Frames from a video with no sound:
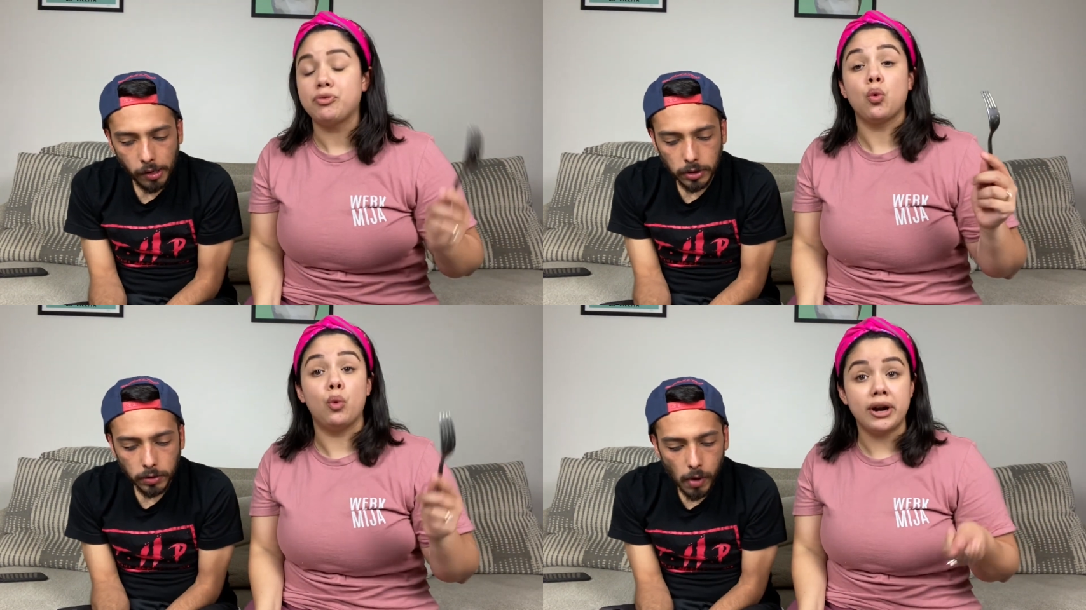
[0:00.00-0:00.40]

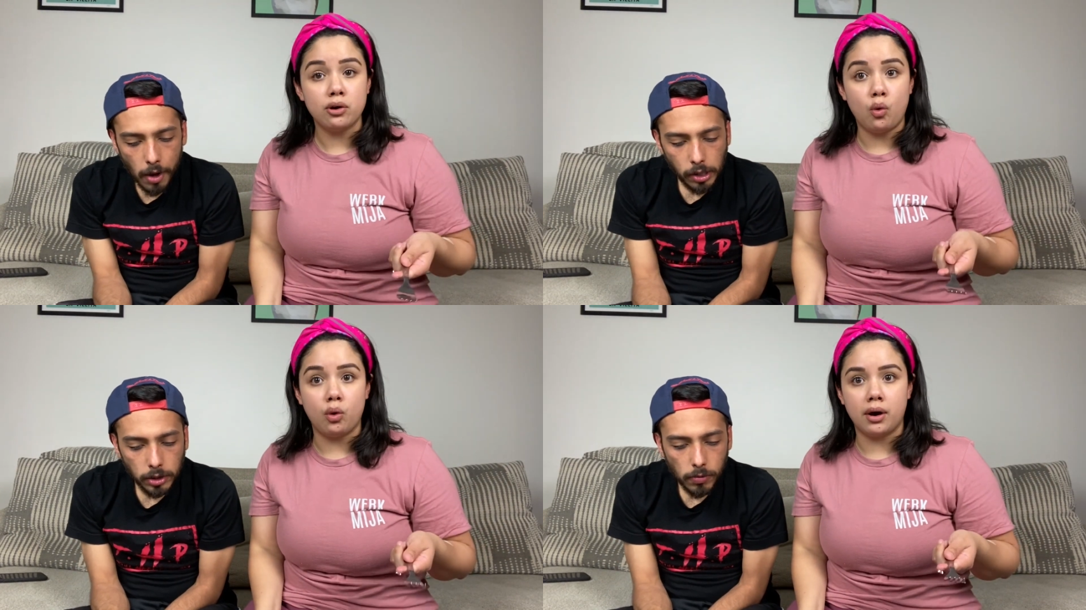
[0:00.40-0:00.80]
Speaker 1: where
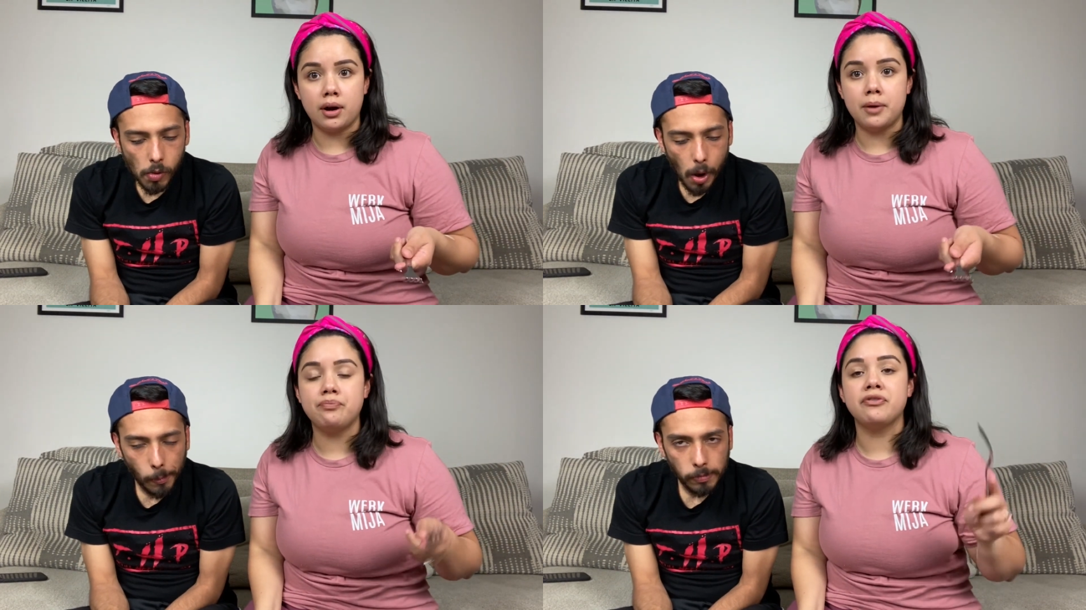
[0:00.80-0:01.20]
to
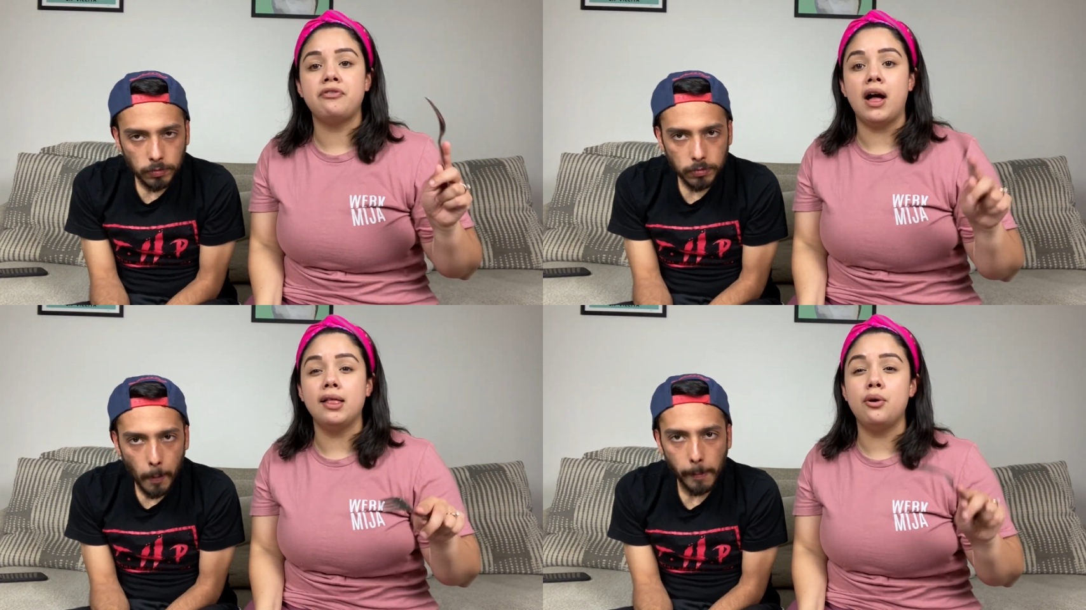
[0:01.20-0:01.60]
order.
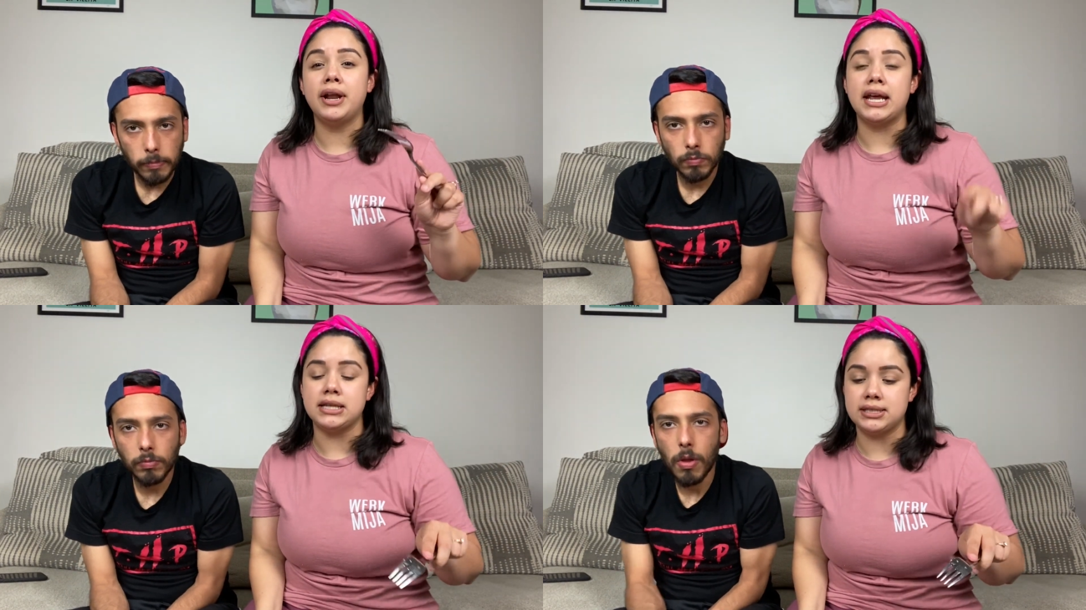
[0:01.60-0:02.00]
Follow
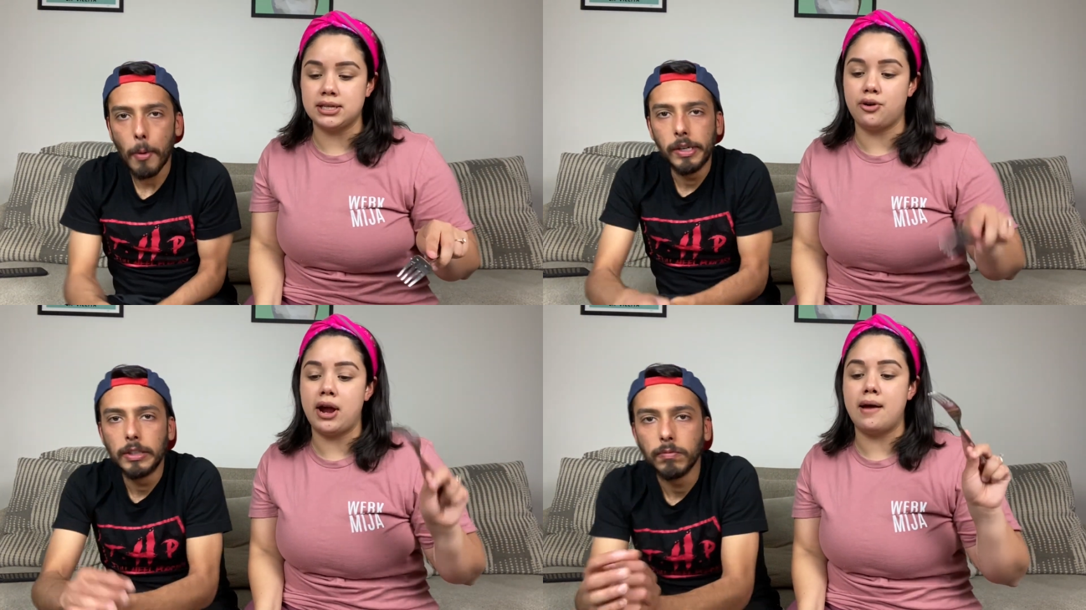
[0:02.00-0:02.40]
on
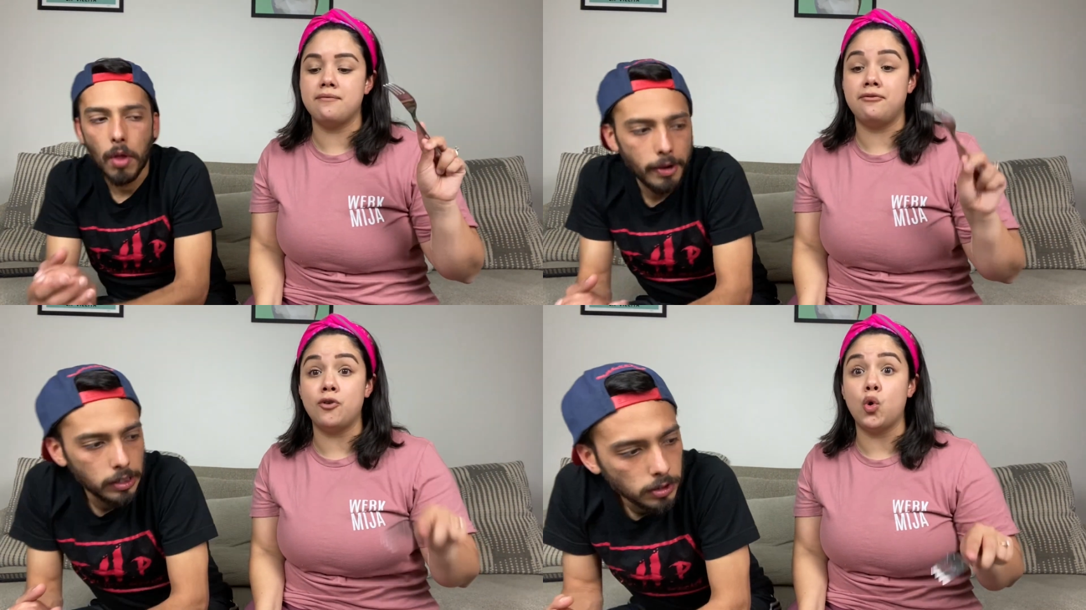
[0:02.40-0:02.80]

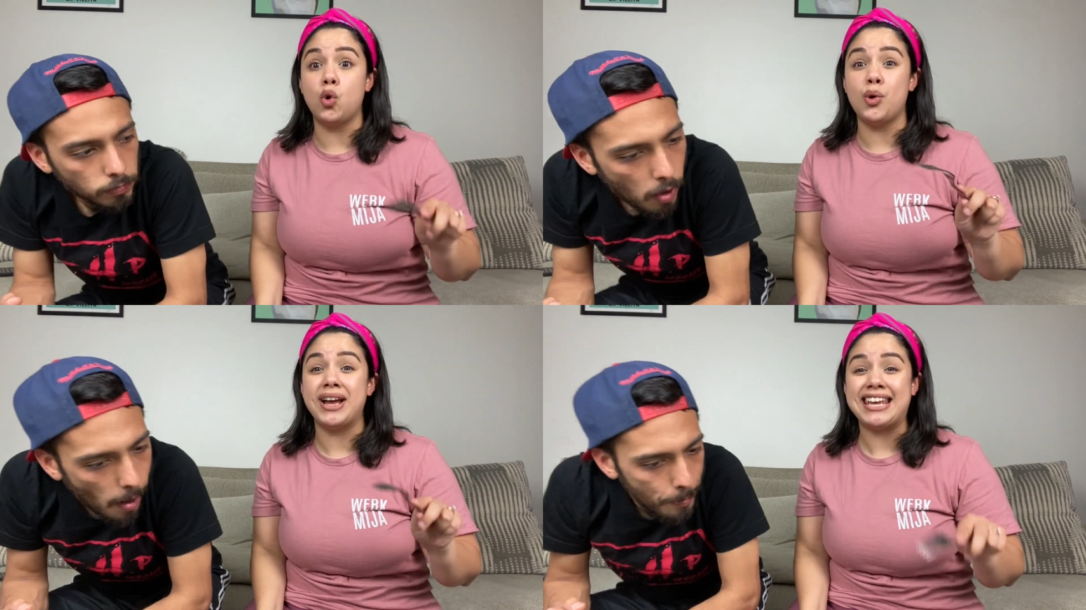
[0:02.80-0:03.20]
Instagram,
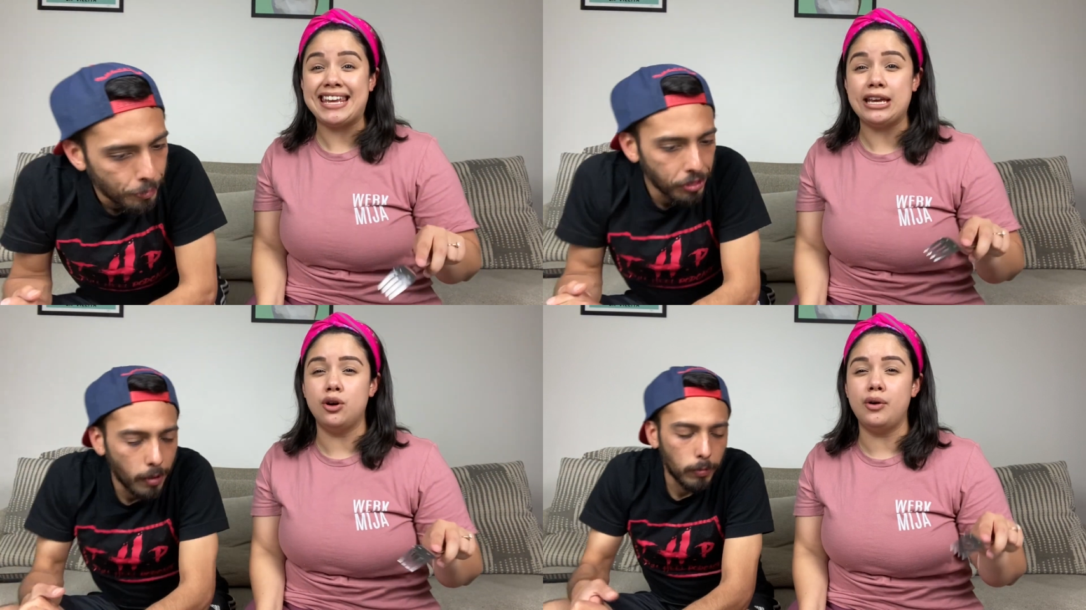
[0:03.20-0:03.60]
Full
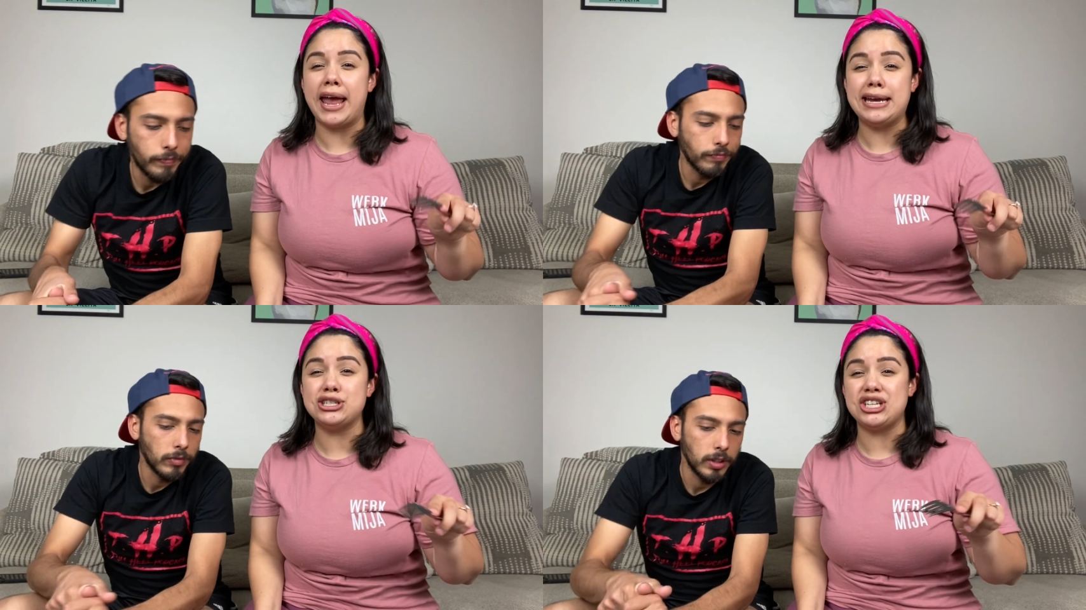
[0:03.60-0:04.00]

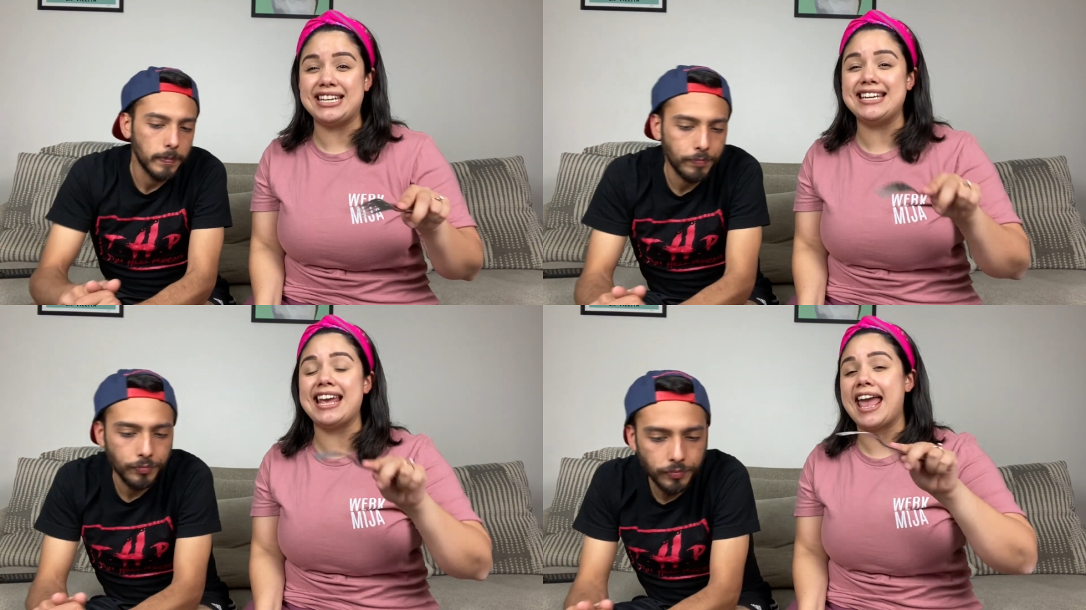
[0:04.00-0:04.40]
Heal
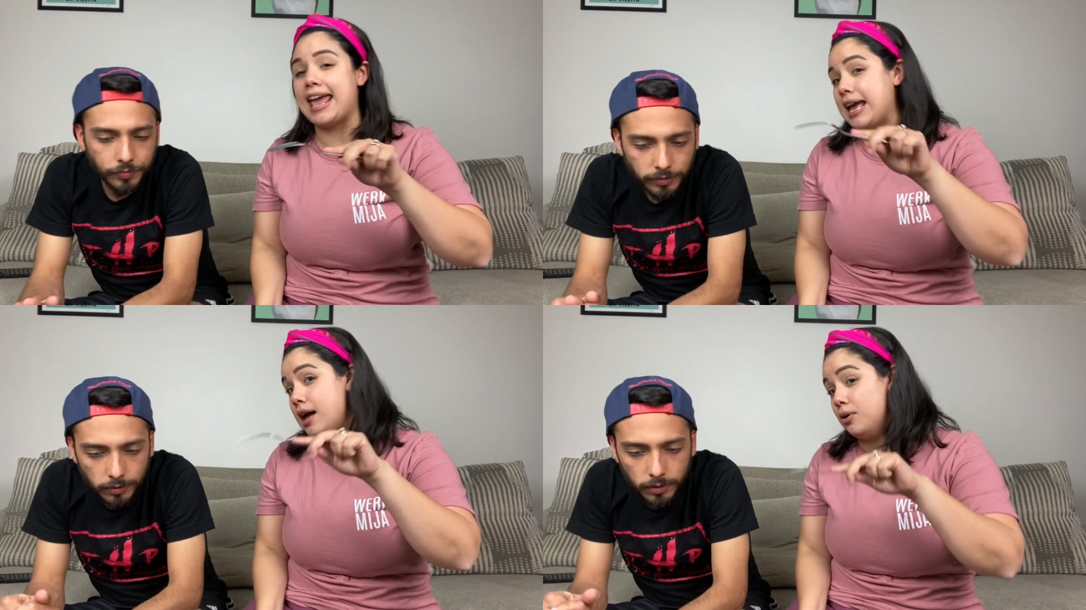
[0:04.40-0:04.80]

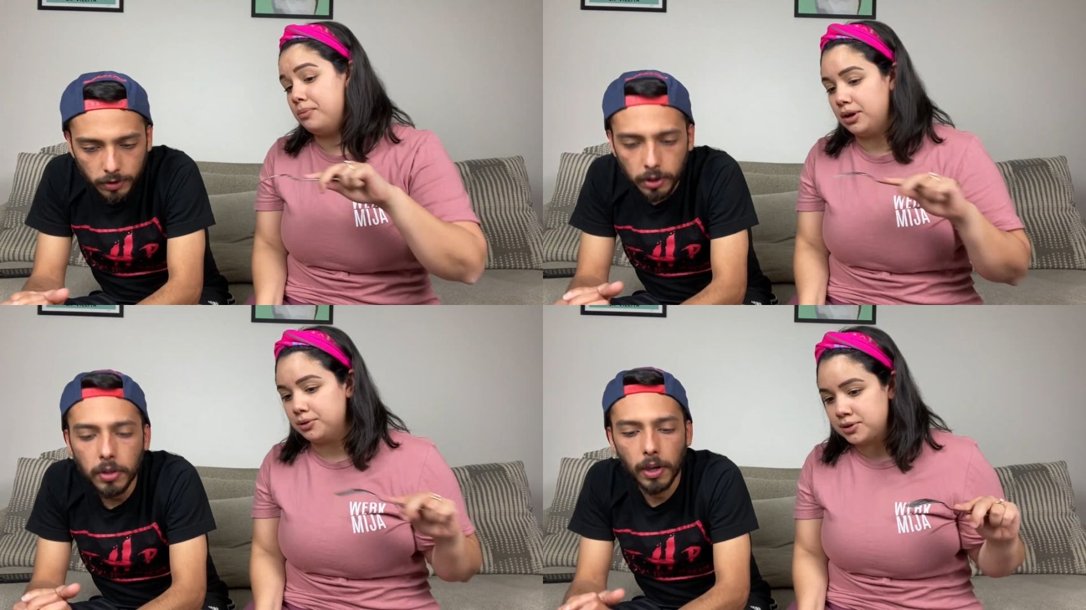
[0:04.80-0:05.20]
Heal
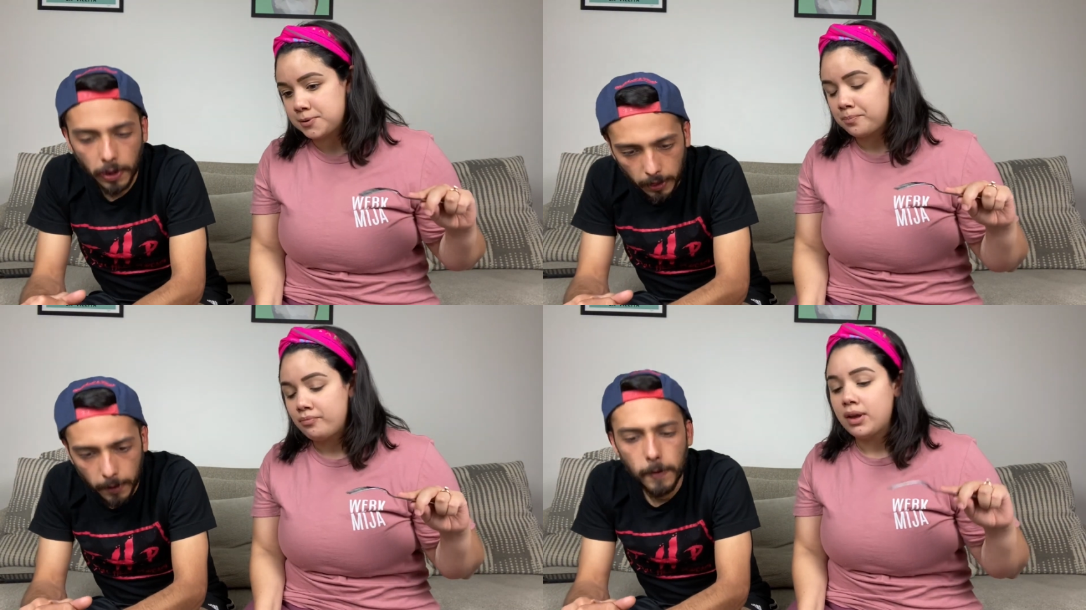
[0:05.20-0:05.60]
Meals.